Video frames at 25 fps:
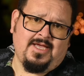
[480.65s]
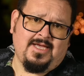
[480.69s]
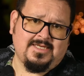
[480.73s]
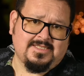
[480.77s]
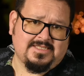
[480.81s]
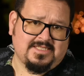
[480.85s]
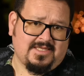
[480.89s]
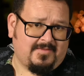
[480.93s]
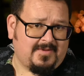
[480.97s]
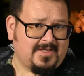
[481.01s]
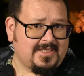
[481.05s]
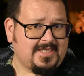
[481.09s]

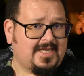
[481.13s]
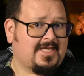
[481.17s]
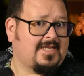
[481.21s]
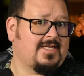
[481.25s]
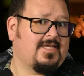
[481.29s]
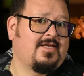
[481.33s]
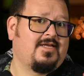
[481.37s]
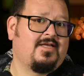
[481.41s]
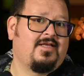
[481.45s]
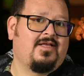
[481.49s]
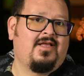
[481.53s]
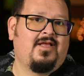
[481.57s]
esta
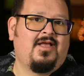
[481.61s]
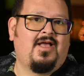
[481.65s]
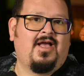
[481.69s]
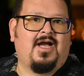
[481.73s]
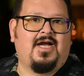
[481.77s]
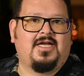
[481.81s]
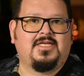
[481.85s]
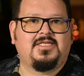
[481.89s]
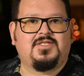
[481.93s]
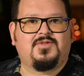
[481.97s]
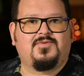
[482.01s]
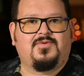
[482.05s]
mañana.
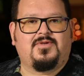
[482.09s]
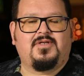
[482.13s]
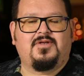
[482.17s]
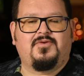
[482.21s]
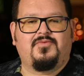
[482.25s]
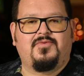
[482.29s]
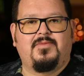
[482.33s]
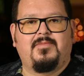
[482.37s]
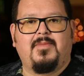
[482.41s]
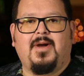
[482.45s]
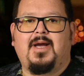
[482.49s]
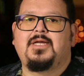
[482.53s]
I just want
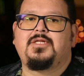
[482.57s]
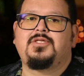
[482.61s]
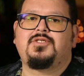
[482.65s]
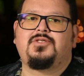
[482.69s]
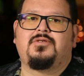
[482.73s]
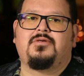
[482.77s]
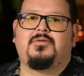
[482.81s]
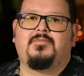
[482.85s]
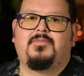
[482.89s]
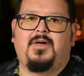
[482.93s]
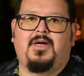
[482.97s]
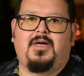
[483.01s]
to remind
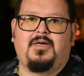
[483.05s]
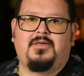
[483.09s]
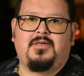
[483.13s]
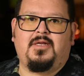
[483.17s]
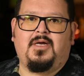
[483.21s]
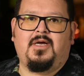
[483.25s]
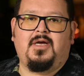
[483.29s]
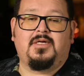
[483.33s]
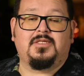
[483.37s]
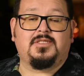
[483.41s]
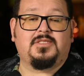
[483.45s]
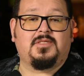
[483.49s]
you about
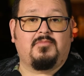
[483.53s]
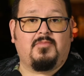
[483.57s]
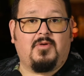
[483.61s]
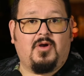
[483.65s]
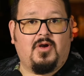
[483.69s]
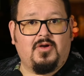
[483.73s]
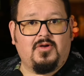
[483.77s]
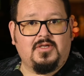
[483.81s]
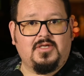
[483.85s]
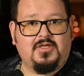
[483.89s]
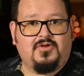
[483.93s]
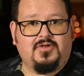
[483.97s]
uh,
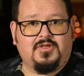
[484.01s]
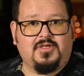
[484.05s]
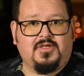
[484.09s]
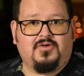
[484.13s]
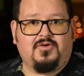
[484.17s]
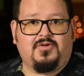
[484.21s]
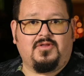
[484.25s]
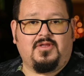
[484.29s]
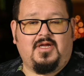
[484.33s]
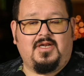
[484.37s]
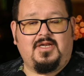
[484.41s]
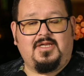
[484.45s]
tomorrow. Quiero
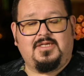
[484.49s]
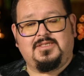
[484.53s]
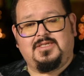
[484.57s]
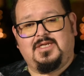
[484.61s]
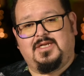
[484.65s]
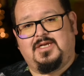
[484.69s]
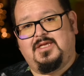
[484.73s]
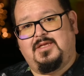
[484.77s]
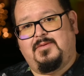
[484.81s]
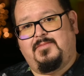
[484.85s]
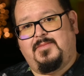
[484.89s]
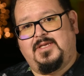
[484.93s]
recordarle
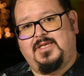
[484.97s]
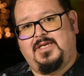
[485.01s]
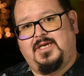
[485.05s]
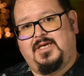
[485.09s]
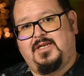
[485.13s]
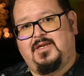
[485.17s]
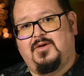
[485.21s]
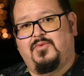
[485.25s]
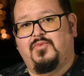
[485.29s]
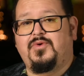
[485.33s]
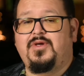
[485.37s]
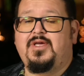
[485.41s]
acerca de
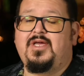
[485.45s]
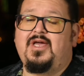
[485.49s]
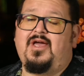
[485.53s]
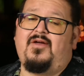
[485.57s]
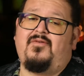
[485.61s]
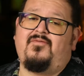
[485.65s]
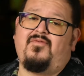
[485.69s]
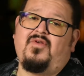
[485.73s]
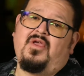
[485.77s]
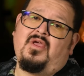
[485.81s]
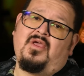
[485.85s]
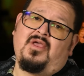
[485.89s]
mañana. We
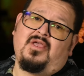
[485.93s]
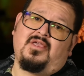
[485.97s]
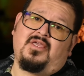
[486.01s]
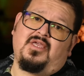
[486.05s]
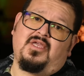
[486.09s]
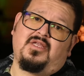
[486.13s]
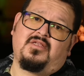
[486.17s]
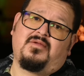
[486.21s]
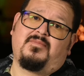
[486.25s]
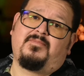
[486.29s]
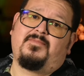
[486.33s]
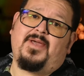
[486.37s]
have
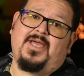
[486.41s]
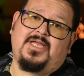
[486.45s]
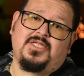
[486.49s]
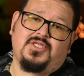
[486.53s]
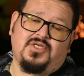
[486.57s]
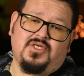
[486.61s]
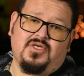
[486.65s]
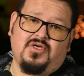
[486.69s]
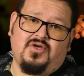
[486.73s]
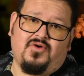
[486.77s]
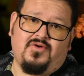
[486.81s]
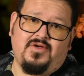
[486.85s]
Kingdom
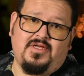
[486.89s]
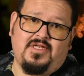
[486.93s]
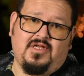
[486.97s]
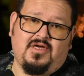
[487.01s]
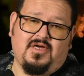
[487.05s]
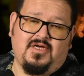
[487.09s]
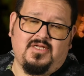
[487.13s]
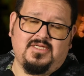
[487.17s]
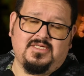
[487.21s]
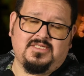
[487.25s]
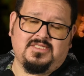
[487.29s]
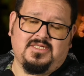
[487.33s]
Pantry going
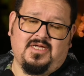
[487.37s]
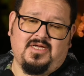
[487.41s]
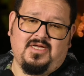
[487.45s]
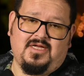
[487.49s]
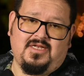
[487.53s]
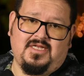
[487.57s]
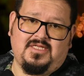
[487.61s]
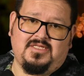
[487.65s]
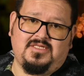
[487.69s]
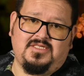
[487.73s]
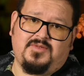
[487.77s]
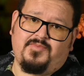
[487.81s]
on.
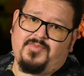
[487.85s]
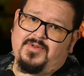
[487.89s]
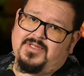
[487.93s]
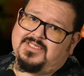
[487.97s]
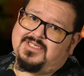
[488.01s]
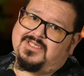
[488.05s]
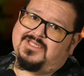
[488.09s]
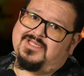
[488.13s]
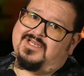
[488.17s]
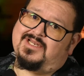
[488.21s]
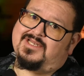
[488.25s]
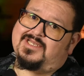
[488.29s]
Está la
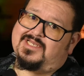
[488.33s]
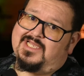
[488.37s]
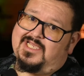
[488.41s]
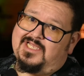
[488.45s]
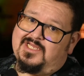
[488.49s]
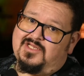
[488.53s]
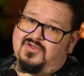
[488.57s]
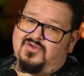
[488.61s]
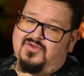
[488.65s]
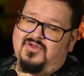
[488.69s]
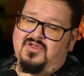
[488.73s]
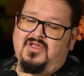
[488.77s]
dispensa del
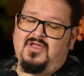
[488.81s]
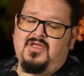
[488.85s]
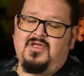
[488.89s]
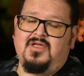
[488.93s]
reino